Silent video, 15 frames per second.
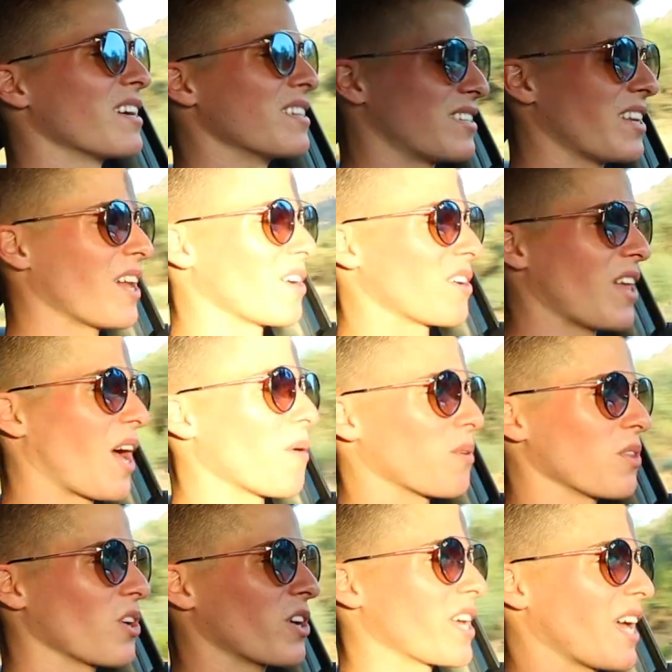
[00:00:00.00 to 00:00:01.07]
contender that
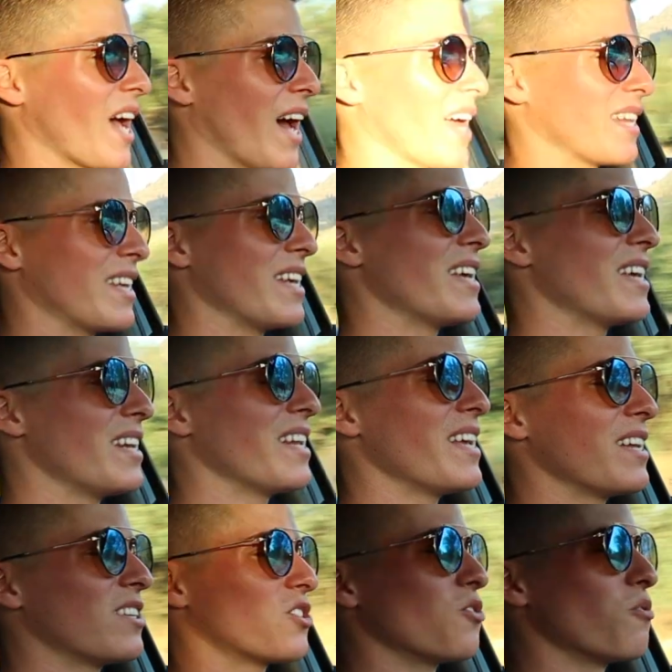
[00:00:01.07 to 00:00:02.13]
we're looking at. He
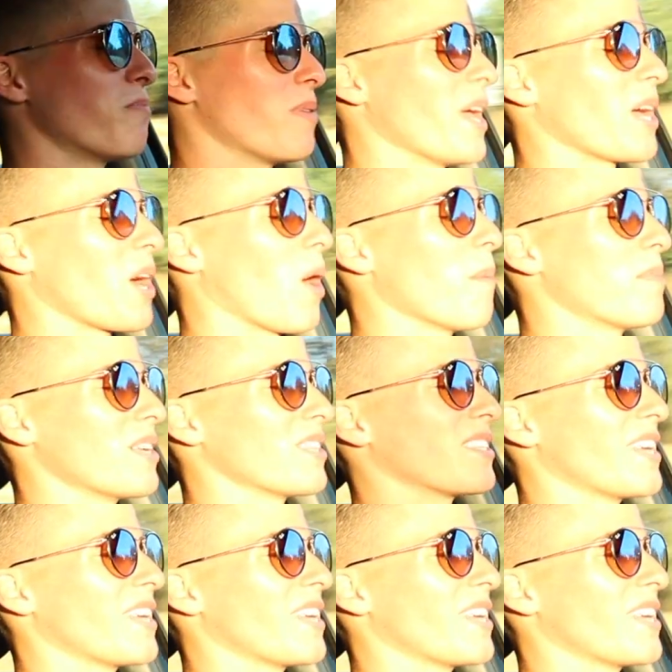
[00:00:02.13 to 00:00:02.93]
needs to pick up his